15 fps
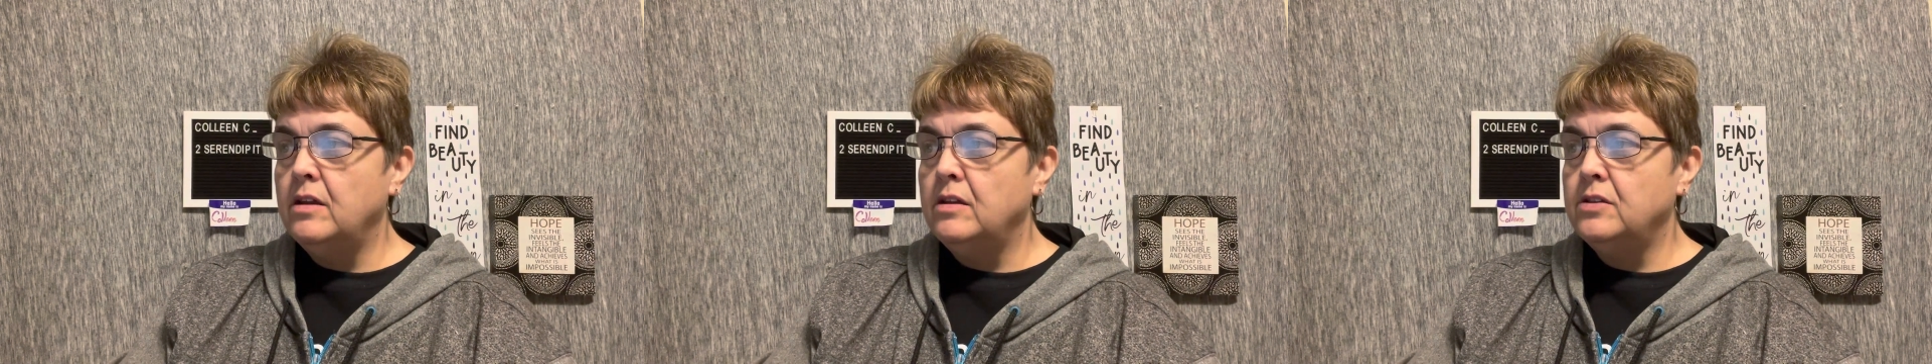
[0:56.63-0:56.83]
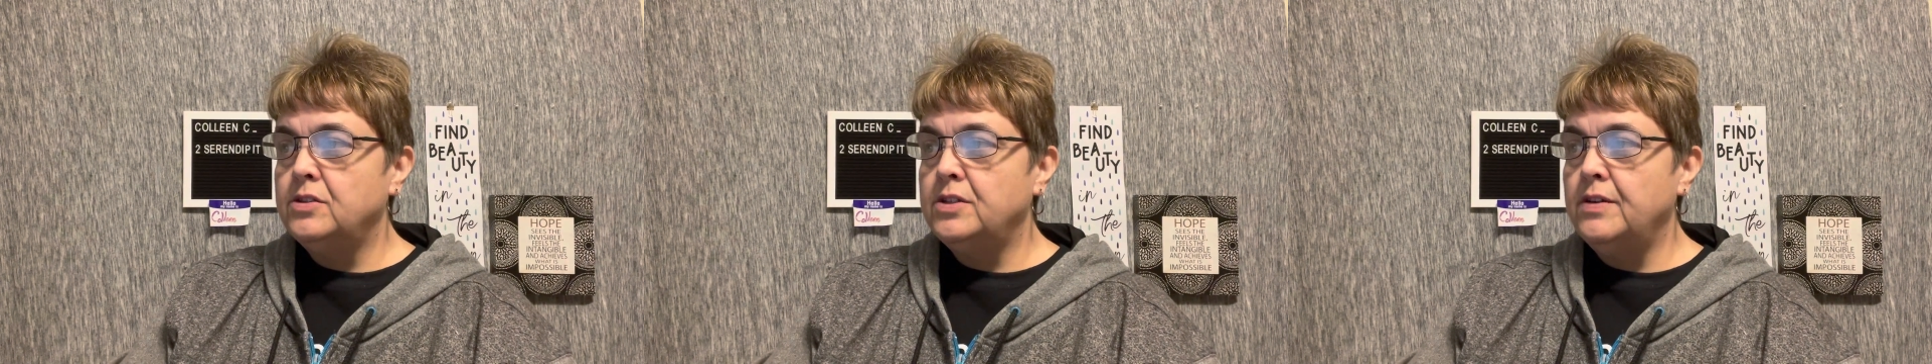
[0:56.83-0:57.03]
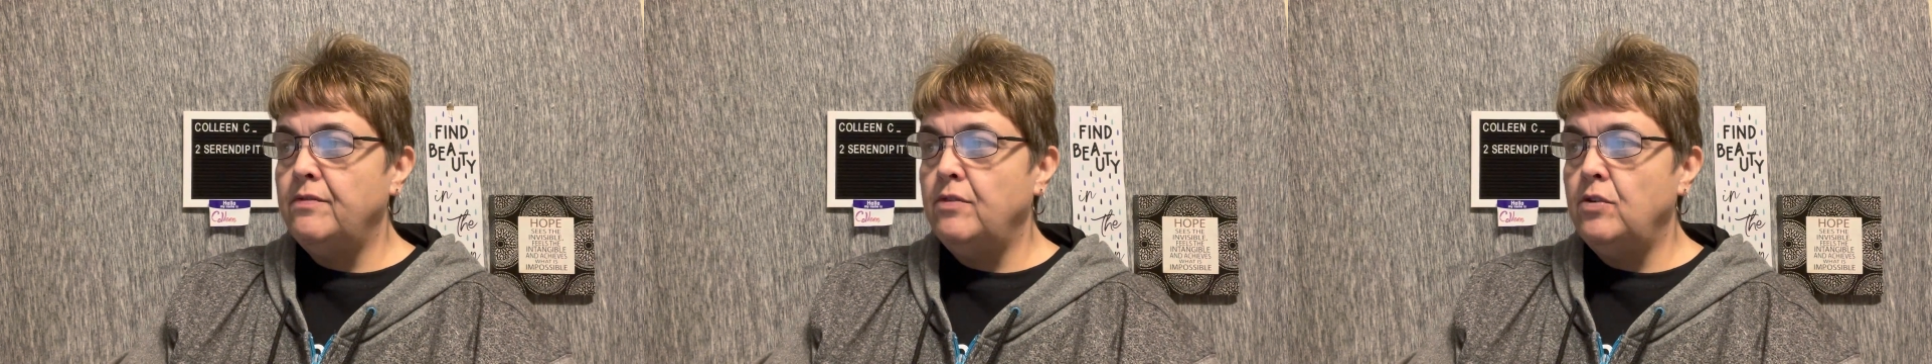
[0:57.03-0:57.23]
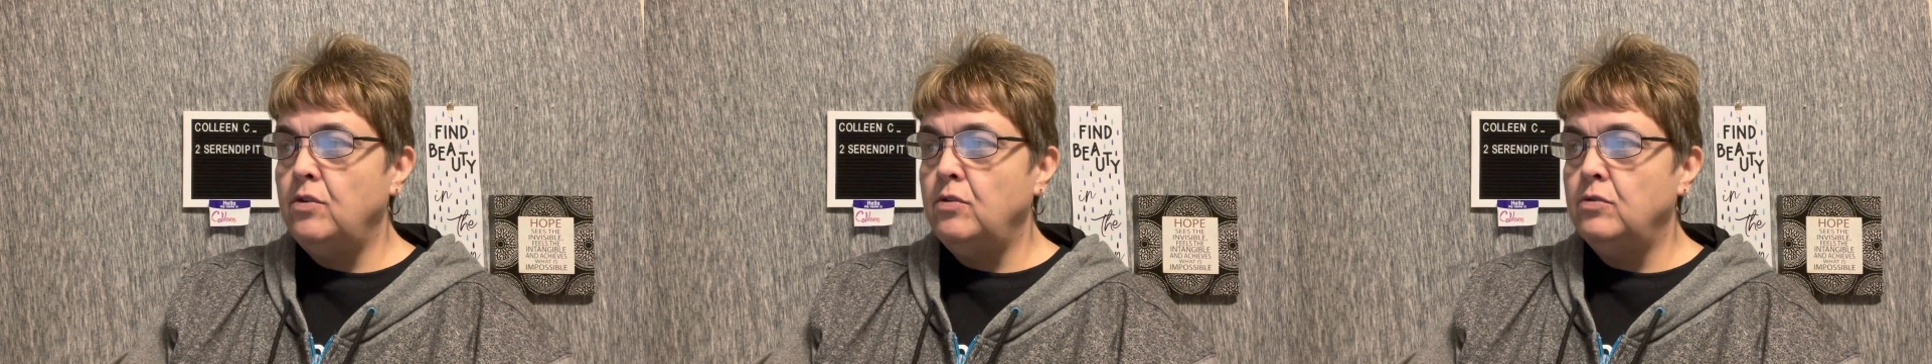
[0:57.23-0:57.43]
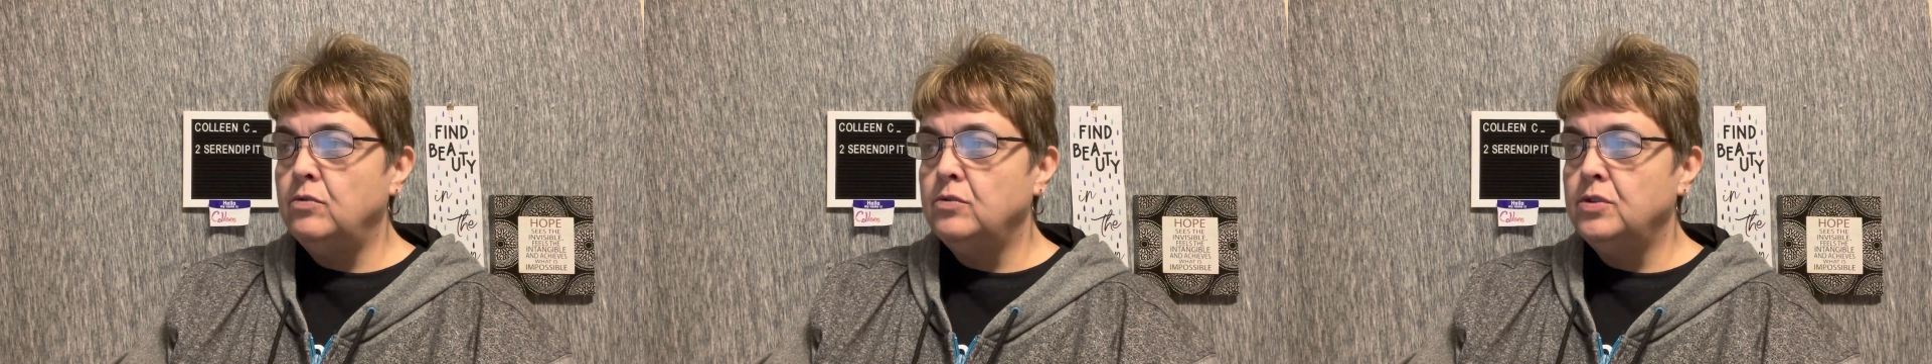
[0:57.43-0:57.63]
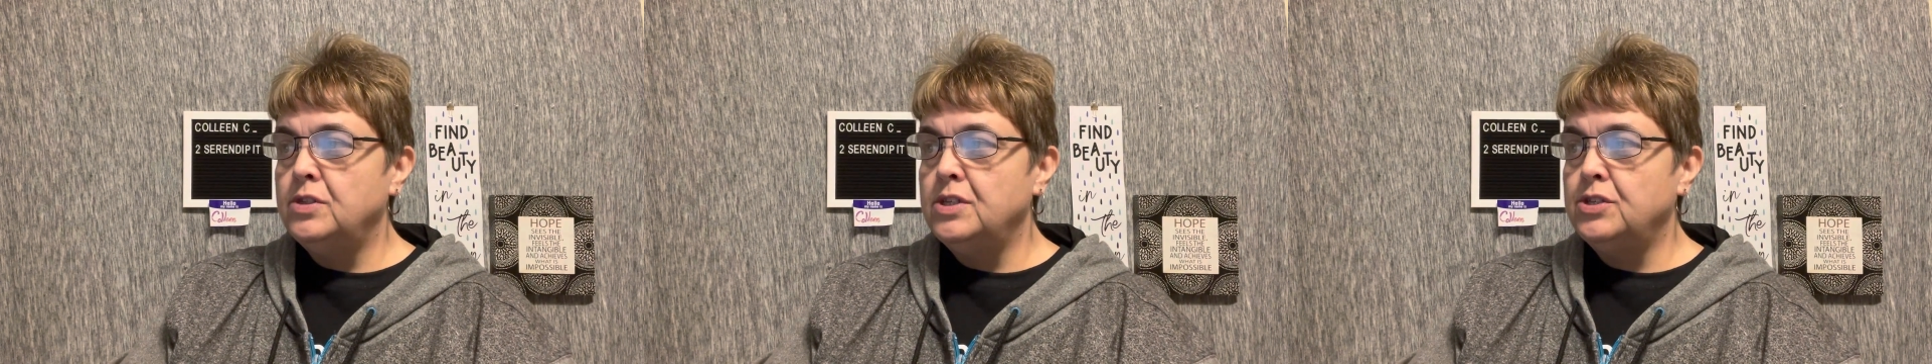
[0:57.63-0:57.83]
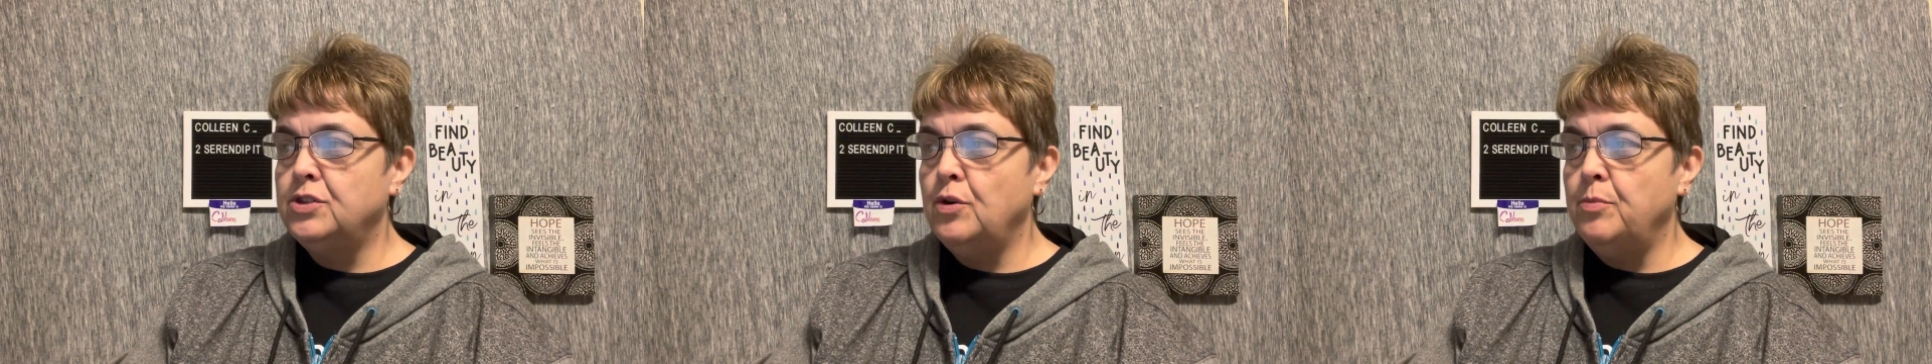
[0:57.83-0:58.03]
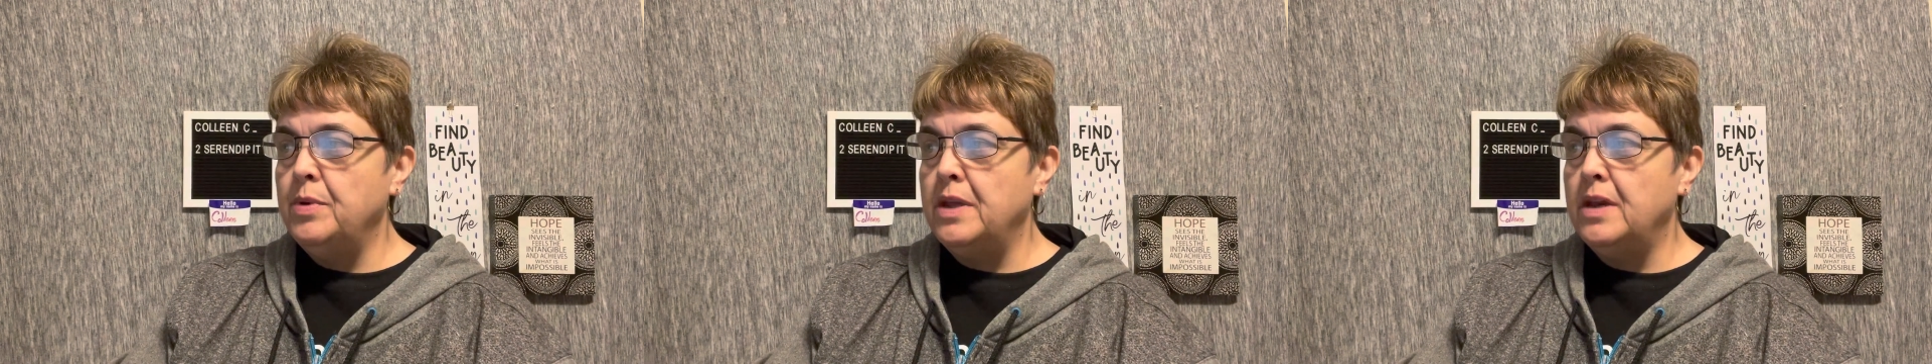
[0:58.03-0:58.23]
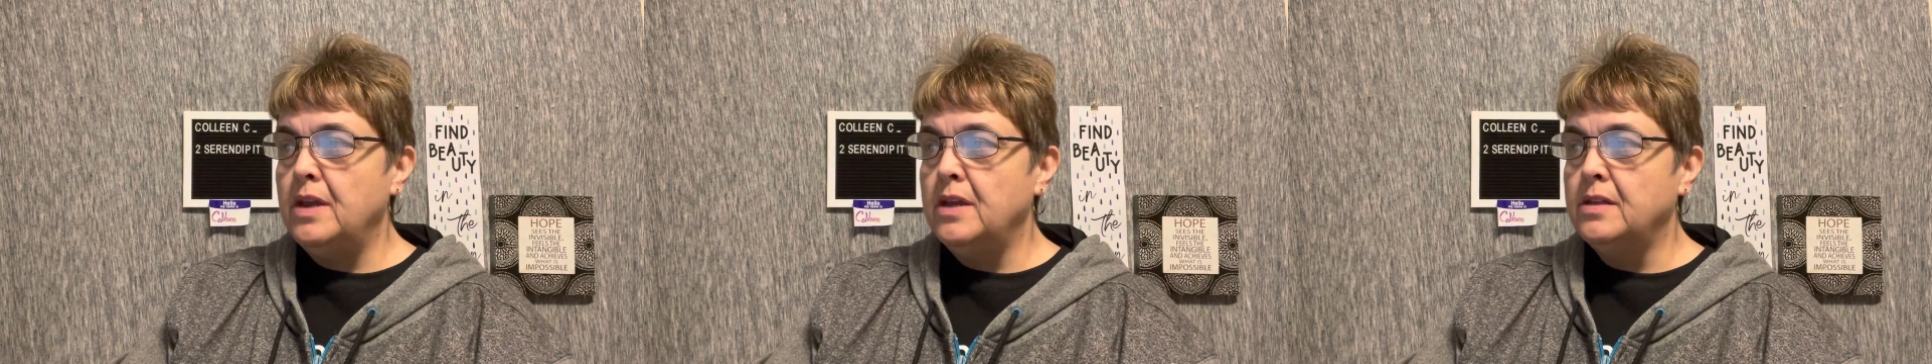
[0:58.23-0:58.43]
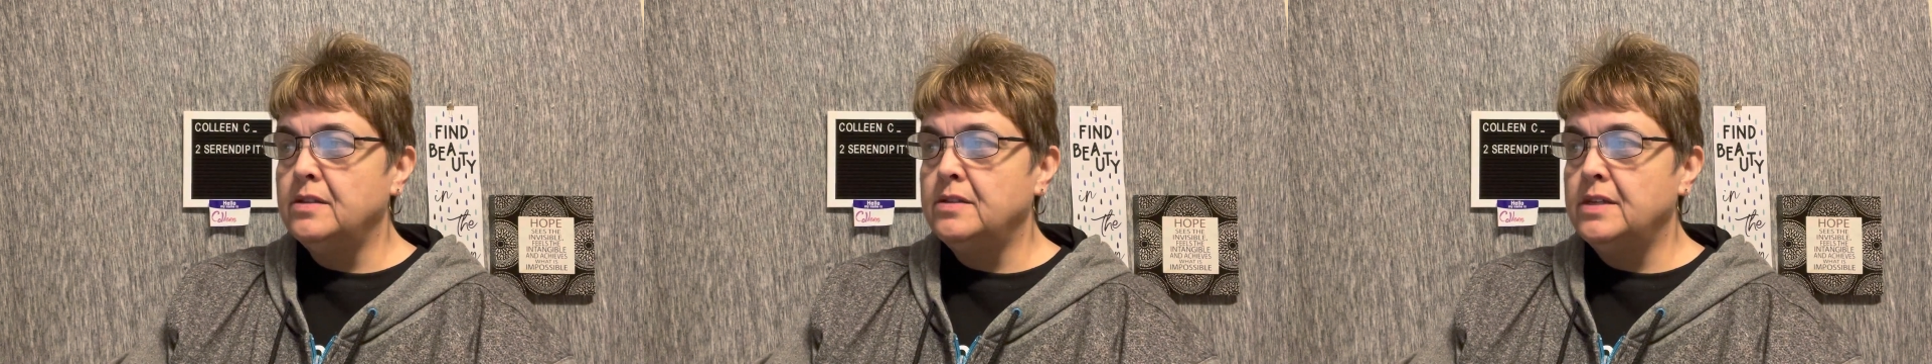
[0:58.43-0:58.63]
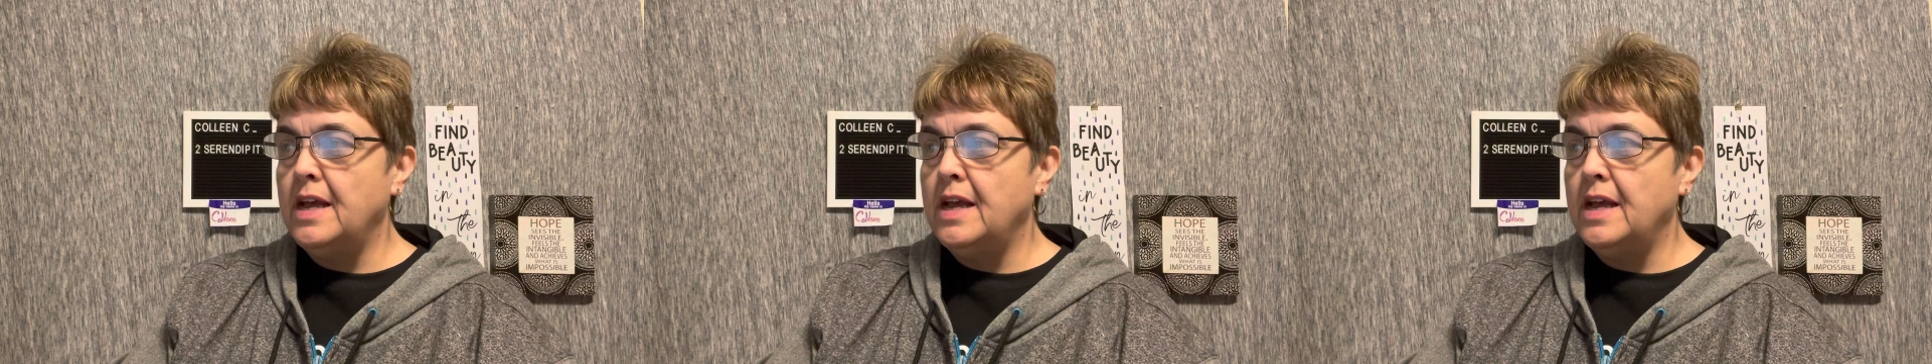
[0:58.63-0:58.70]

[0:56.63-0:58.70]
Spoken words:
civil disobedience